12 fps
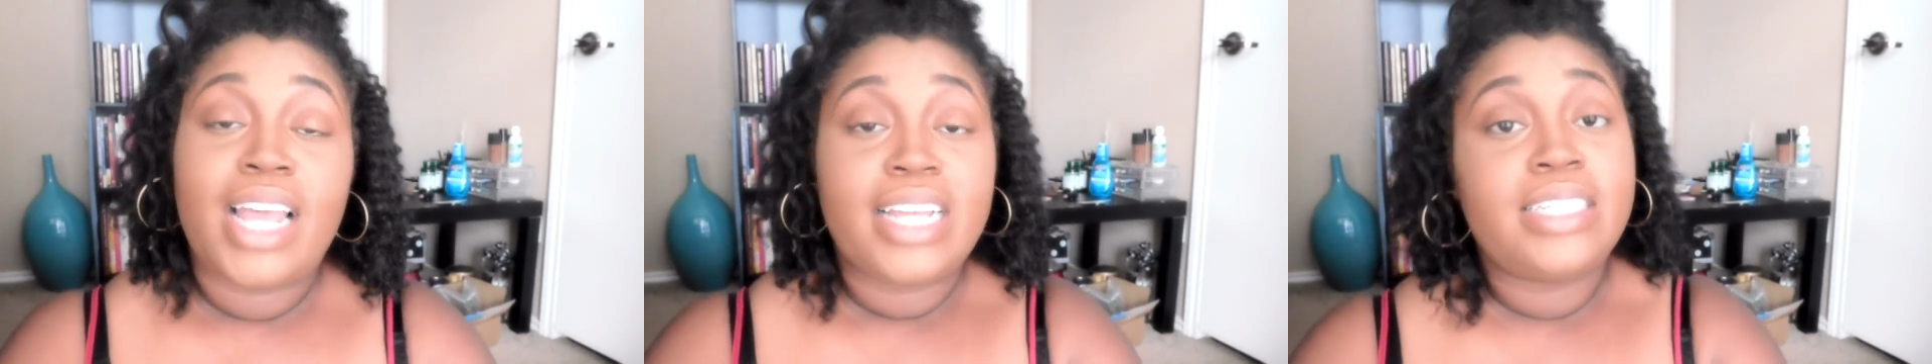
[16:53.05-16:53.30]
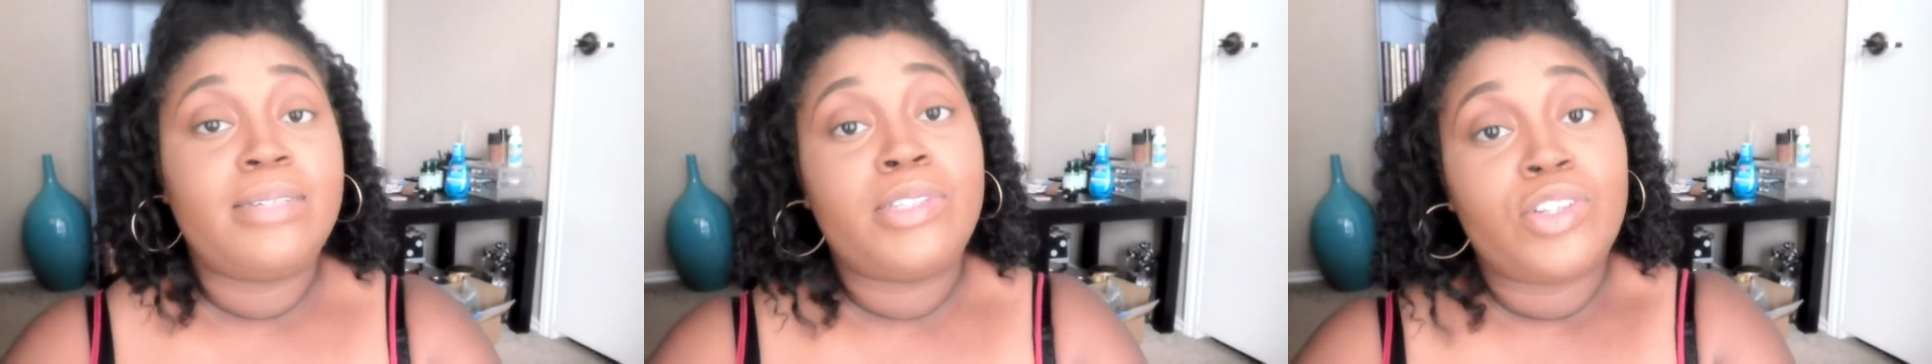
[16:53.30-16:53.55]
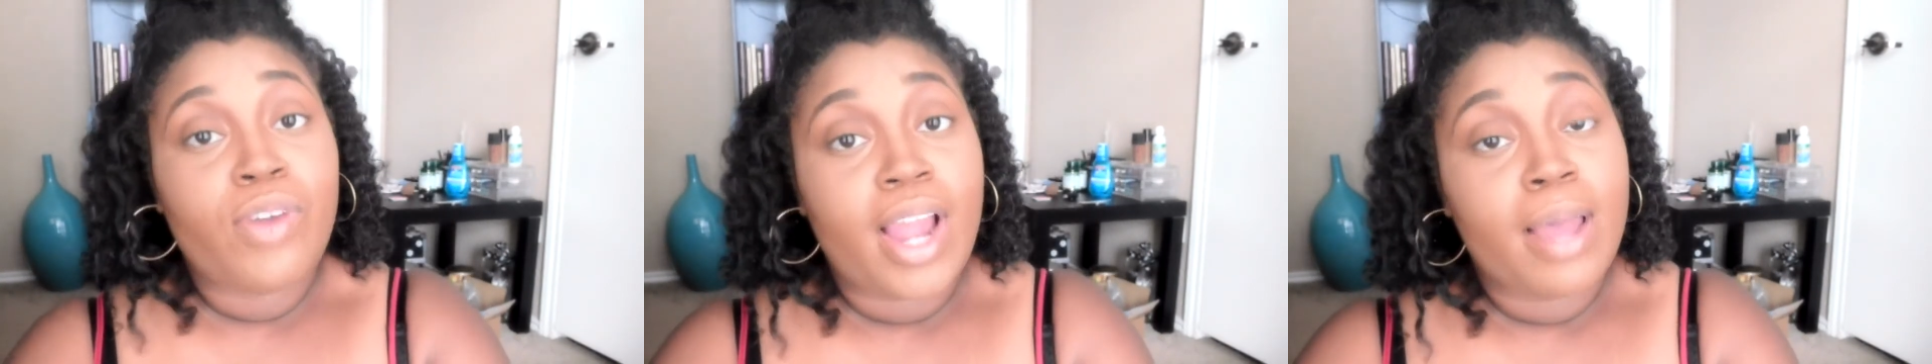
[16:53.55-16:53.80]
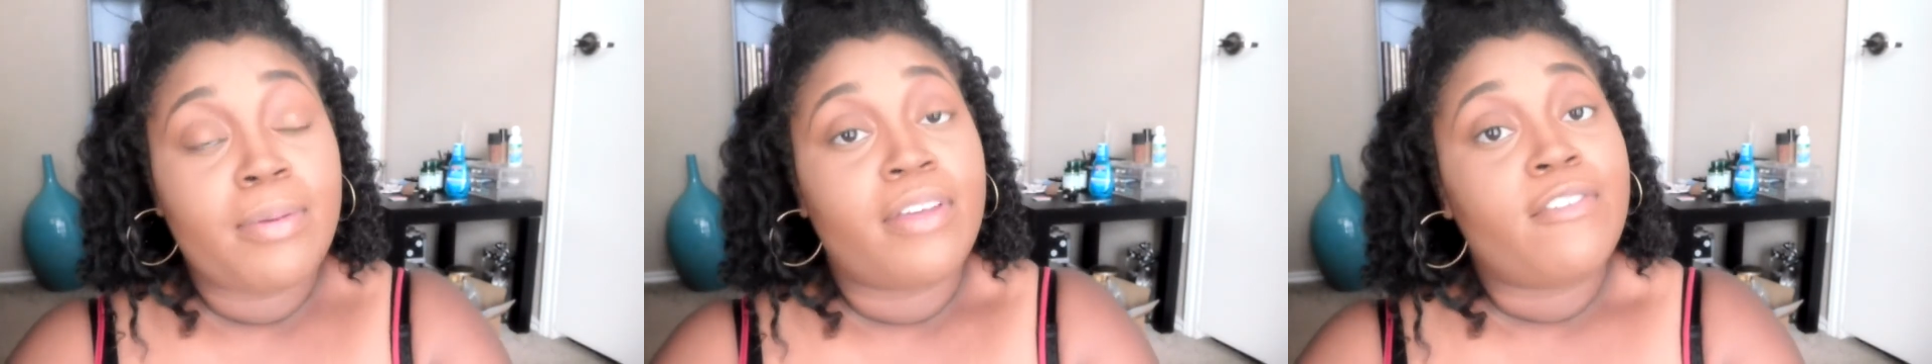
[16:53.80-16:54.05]
Like,
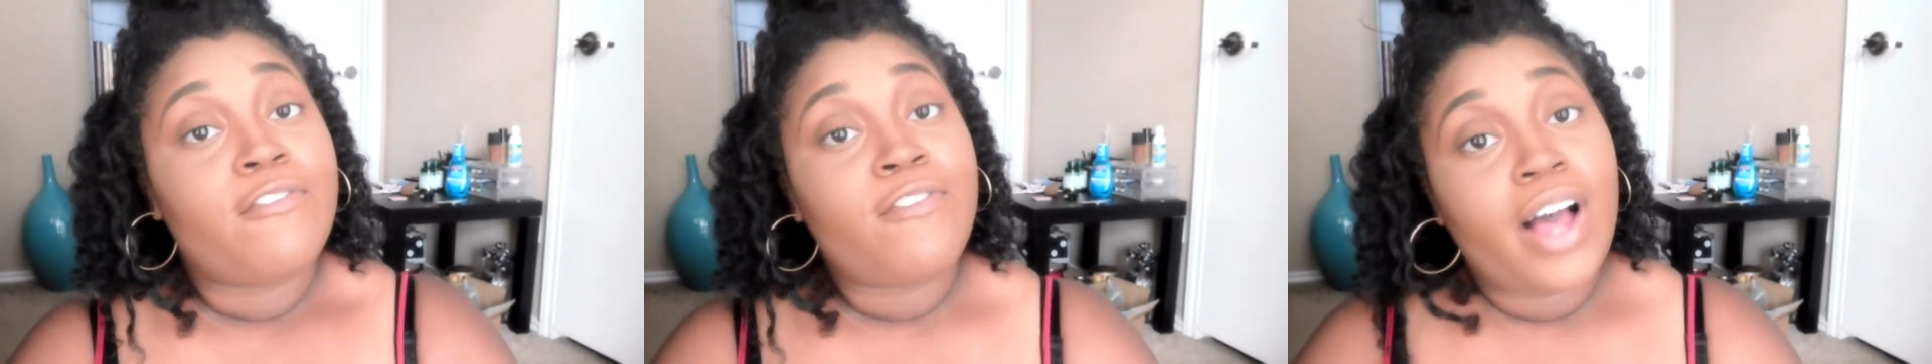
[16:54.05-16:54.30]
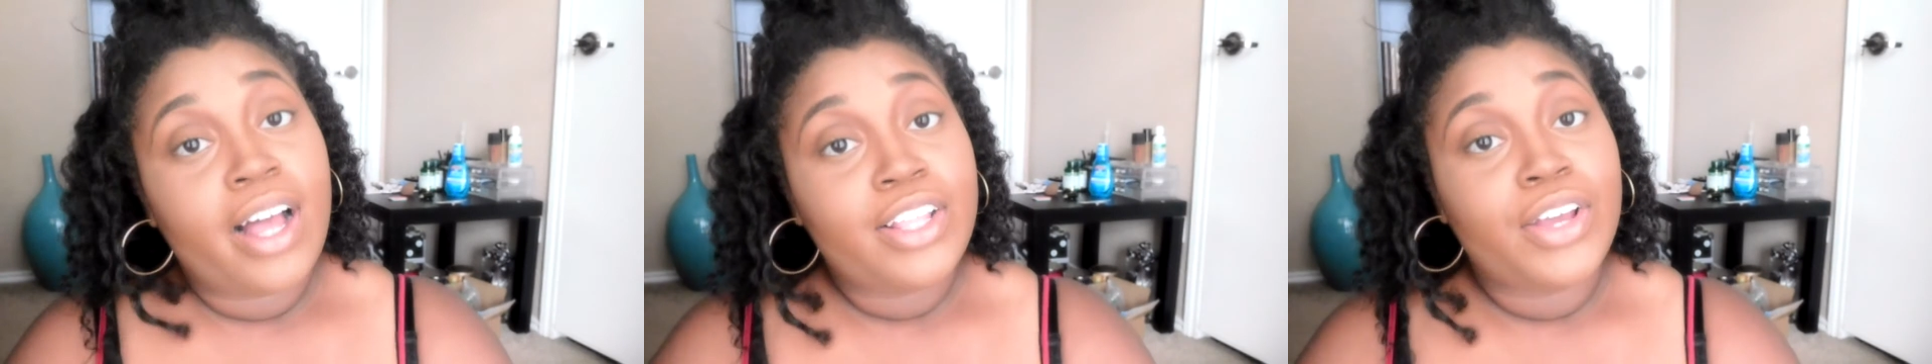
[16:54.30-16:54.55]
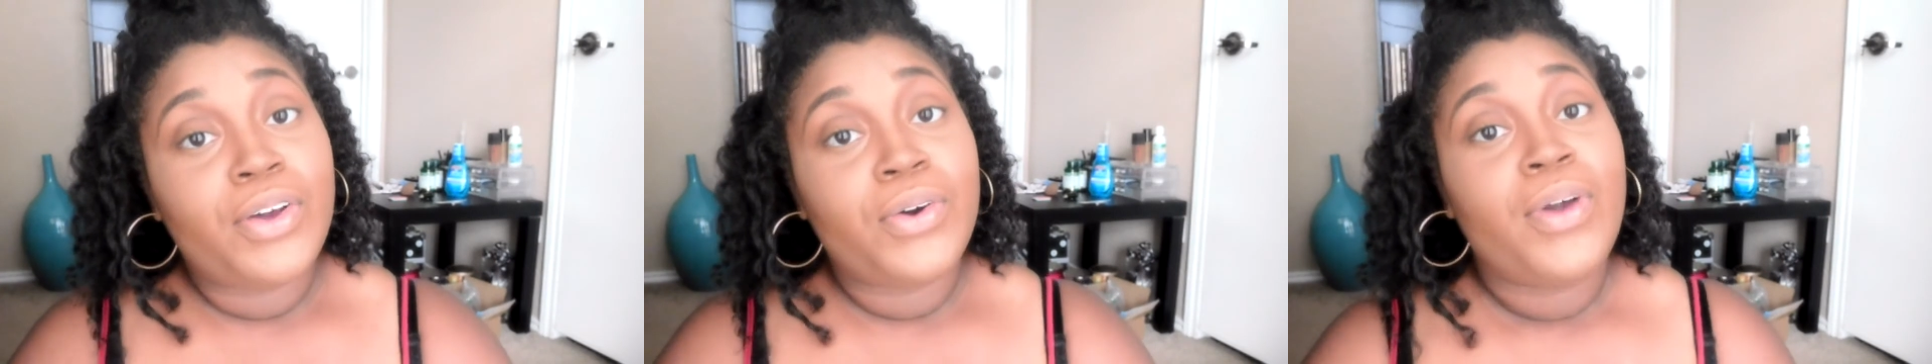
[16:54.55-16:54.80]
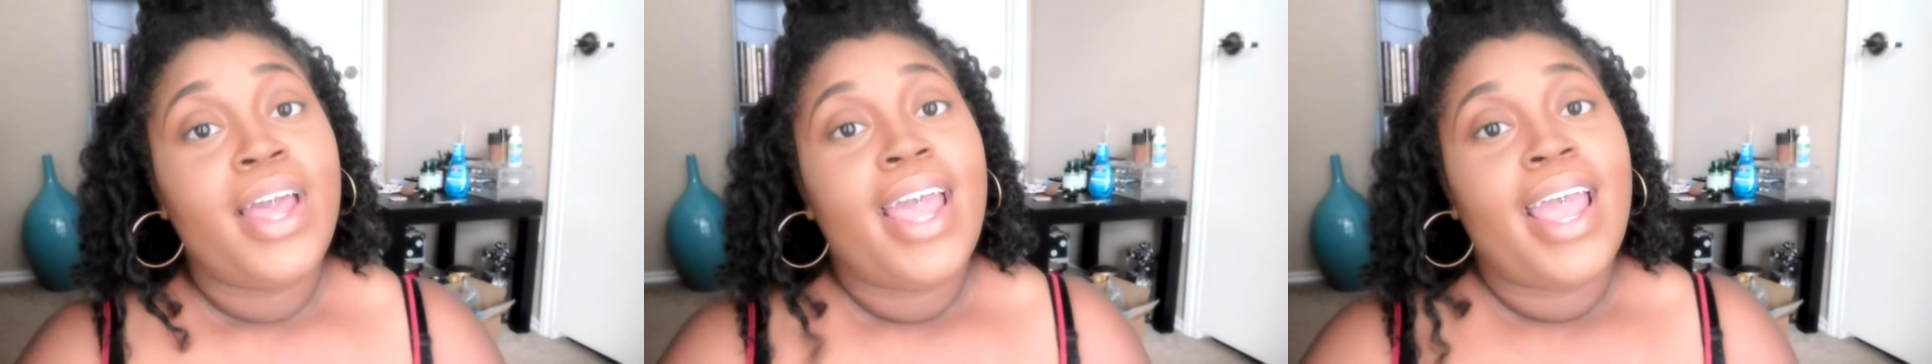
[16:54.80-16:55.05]
subscribe, and follow.